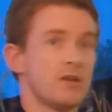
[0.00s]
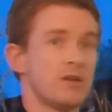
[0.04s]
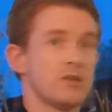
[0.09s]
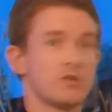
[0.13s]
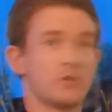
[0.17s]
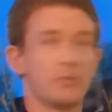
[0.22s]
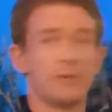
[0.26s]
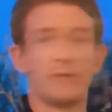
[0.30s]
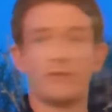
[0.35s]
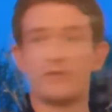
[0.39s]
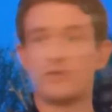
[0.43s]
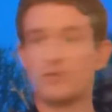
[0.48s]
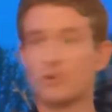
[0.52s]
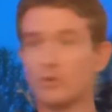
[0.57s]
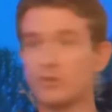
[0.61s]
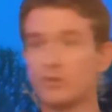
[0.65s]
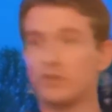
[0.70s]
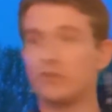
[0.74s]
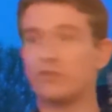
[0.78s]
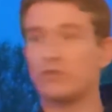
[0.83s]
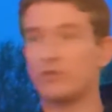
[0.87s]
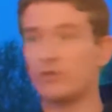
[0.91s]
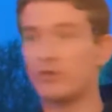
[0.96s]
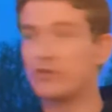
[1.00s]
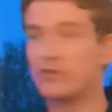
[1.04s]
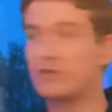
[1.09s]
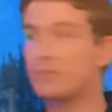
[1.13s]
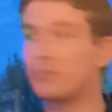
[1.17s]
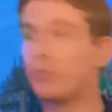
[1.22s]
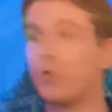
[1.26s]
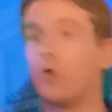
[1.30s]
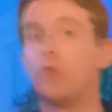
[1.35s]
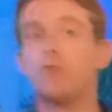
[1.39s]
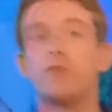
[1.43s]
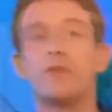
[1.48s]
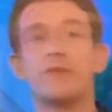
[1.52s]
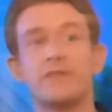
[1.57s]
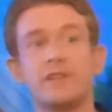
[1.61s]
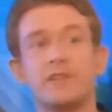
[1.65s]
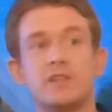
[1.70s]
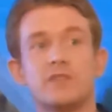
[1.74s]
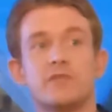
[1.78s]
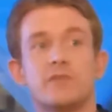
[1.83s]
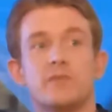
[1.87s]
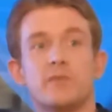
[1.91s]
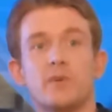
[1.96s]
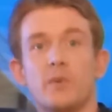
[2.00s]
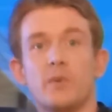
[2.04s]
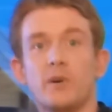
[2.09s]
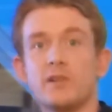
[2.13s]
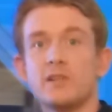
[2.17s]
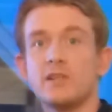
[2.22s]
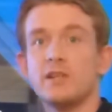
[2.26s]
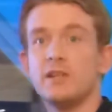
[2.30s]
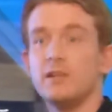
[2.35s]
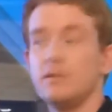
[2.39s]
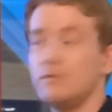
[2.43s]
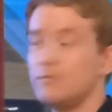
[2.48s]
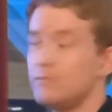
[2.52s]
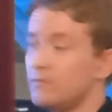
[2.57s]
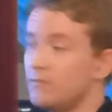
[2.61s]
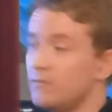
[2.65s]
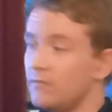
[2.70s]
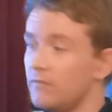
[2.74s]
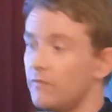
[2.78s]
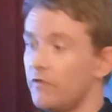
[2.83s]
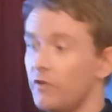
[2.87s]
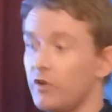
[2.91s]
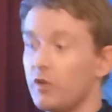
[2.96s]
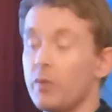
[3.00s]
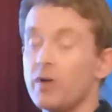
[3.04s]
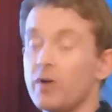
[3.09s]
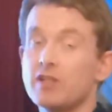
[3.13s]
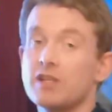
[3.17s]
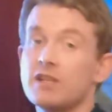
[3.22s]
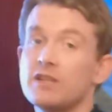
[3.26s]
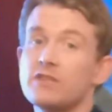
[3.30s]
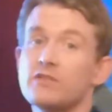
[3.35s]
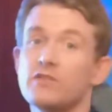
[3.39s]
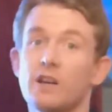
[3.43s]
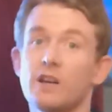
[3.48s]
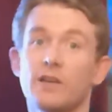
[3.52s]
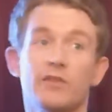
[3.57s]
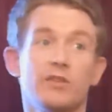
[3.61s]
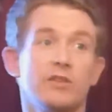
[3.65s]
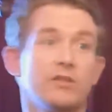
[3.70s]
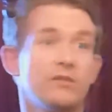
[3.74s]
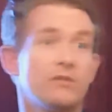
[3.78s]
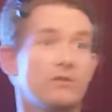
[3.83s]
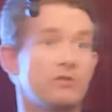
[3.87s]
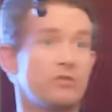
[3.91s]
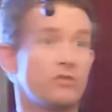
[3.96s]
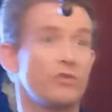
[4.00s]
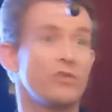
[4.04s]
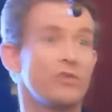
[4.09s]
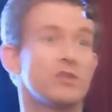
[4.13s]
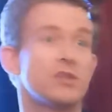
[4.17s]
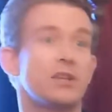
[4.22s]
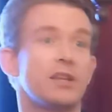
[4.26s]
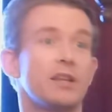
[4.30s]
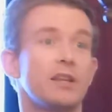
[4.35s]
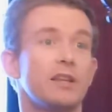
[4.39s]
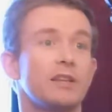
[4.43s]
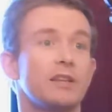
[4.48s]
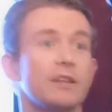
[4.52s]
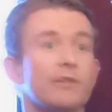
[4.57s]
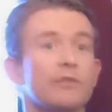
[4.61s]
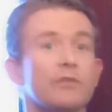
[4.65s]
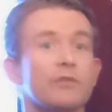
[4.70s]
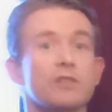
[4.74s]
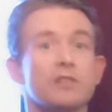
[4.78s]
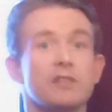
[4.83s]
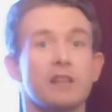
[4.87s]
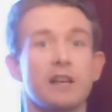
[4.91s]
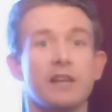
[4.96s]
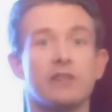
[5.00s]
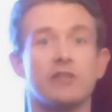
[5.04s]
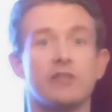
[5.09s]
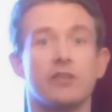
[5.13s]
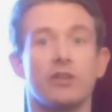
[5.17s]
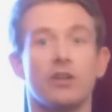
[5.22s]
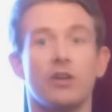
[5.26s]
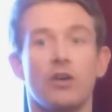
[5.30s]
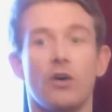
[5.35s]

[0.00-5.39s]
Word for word: So we've chosen to use both of these from the whisky, for the whisky to give it two slightly different sides to the